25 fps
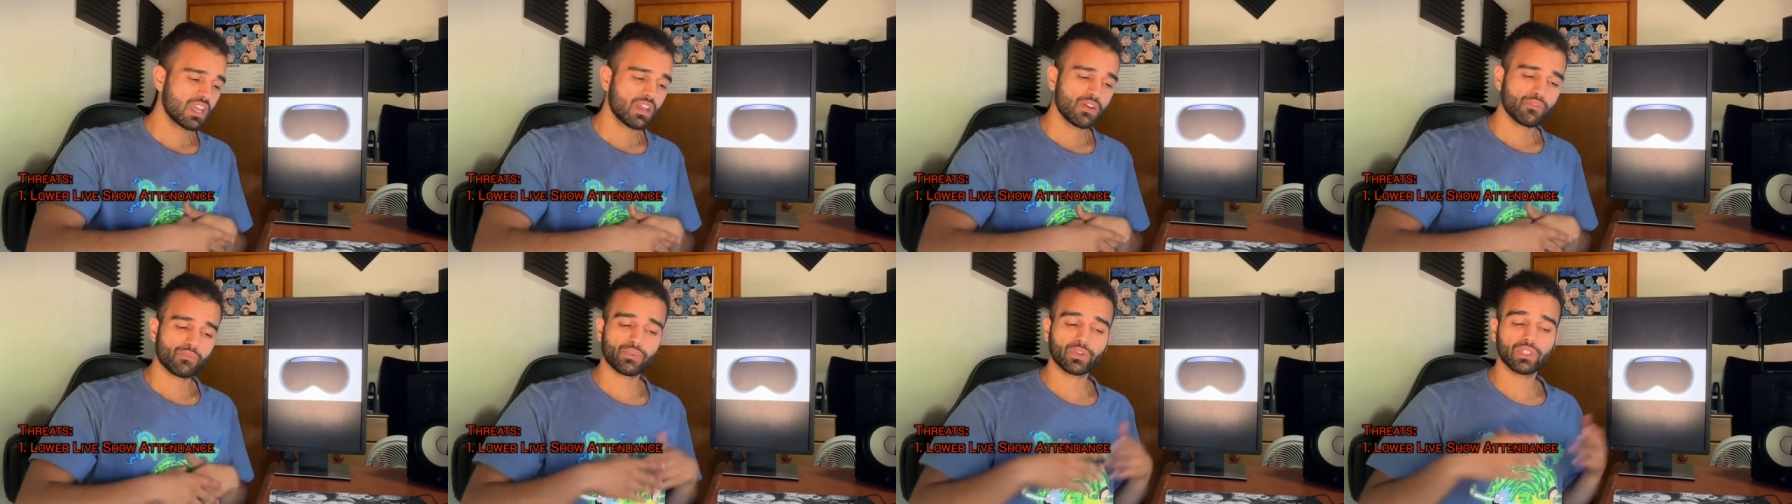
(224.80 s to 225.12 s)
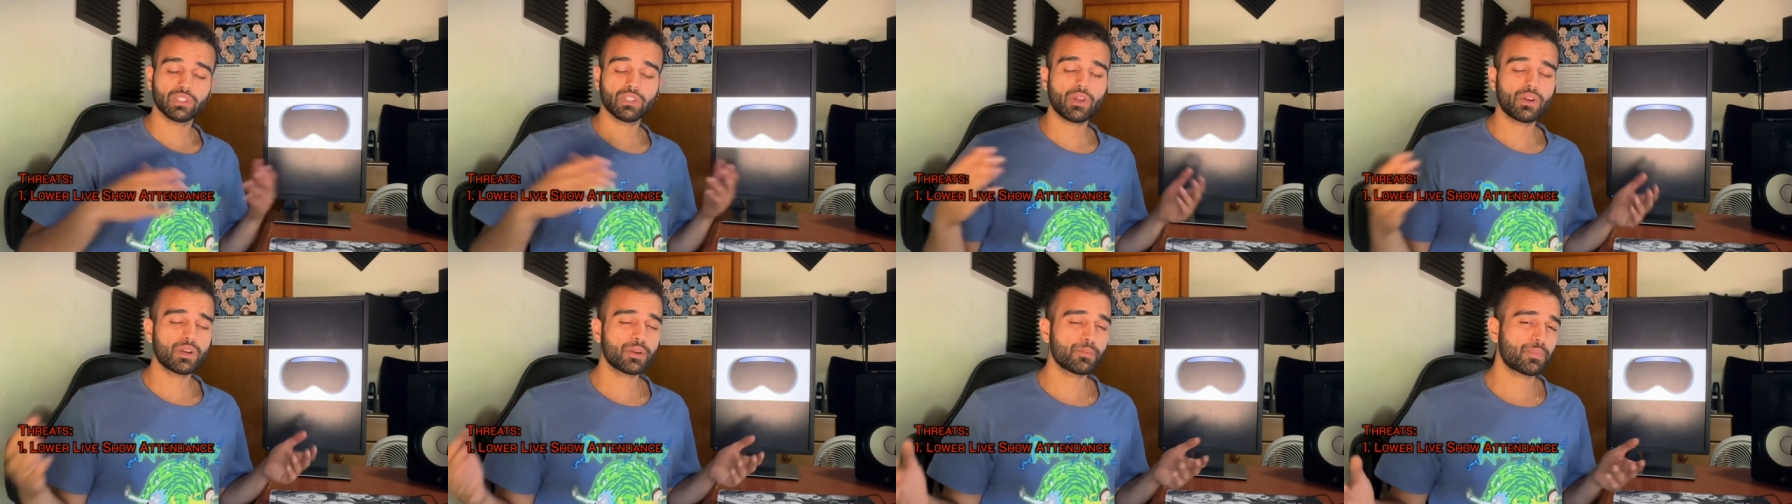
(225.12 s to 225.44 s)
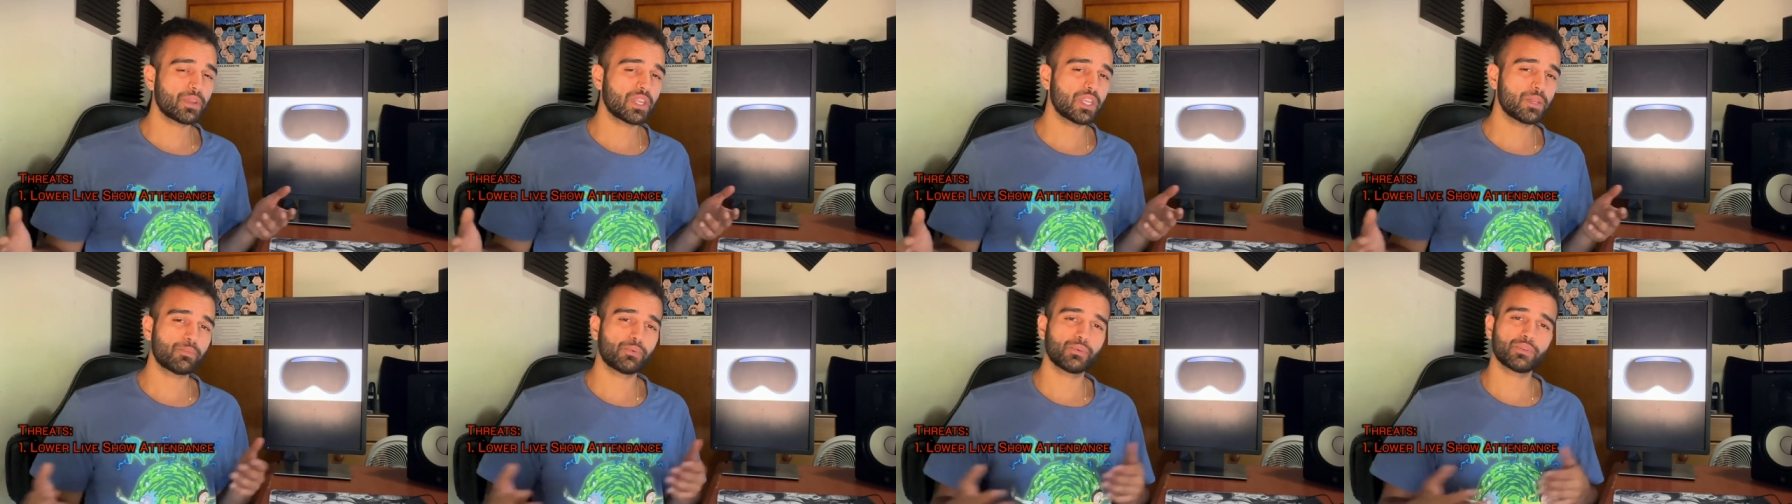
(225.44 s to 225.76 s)
for a lot of
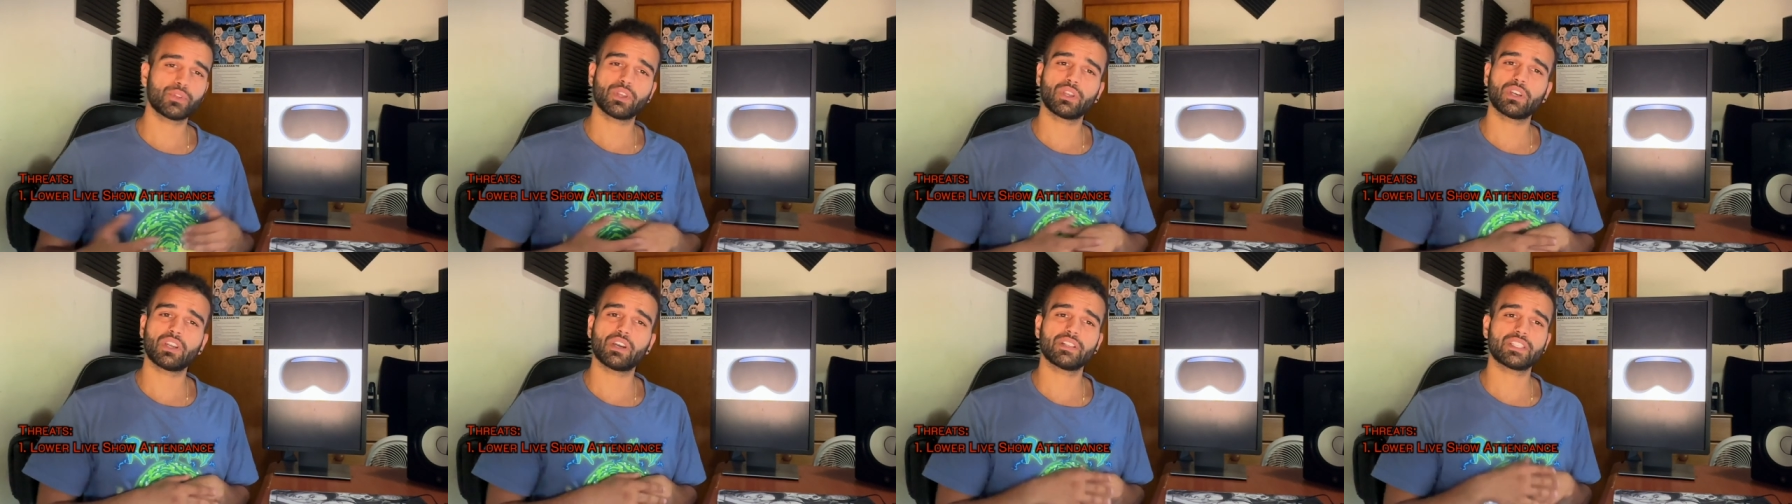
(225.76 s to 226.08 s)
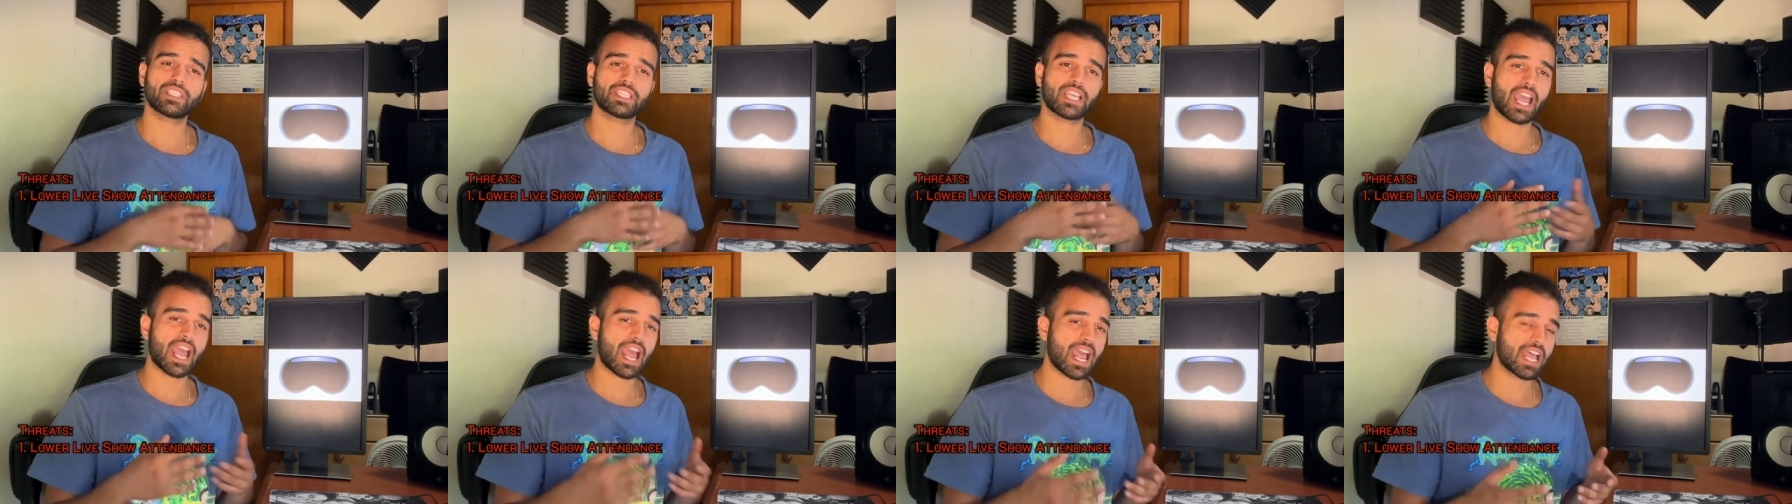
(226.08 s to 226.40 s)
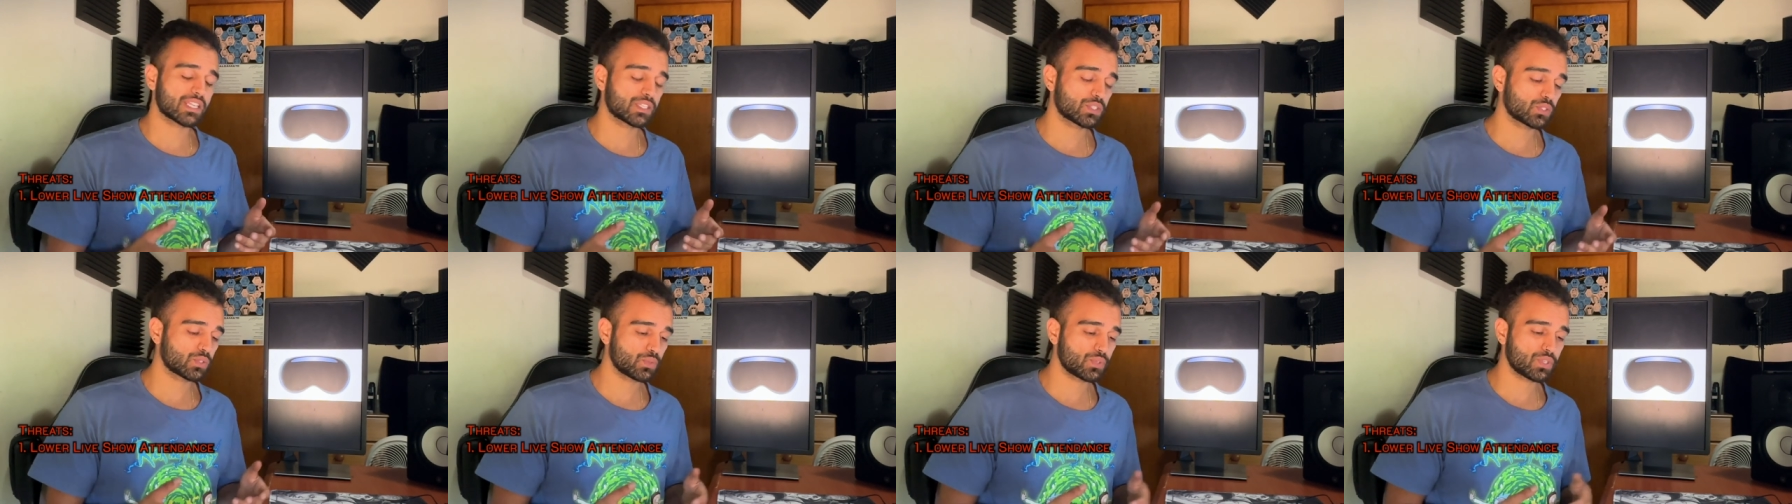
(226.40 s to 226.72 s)
people, you know, it's a
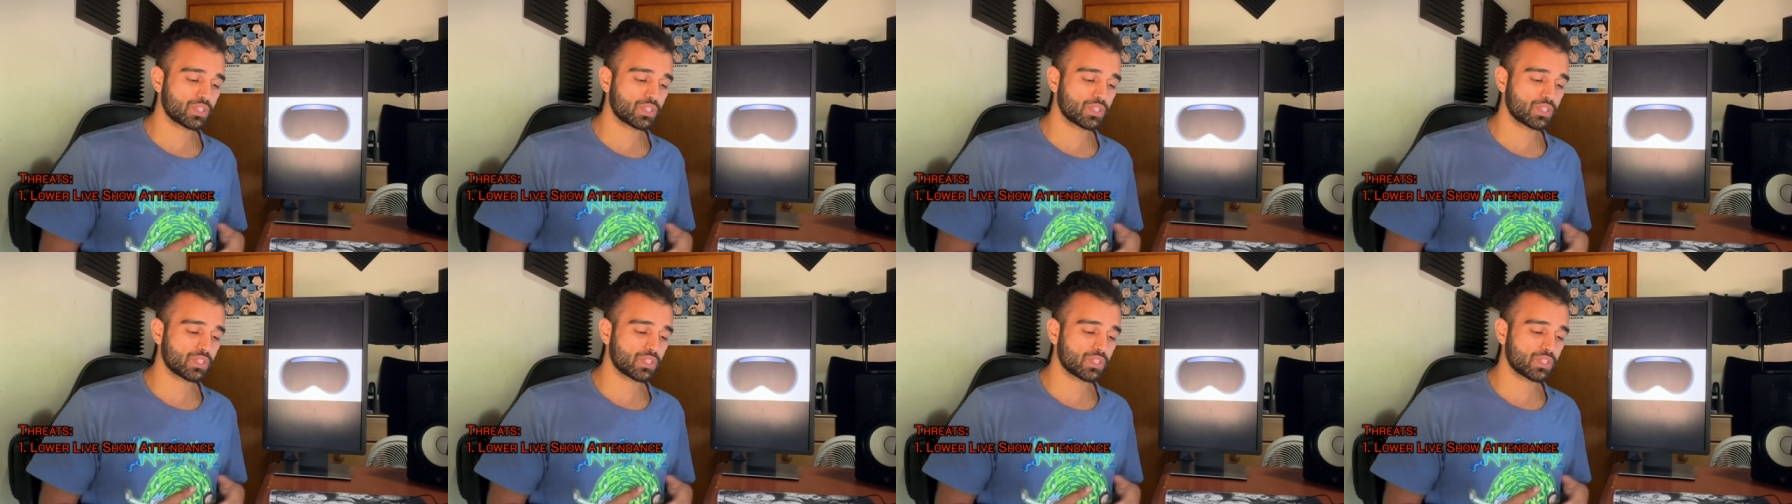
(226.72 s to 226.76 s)
hassle.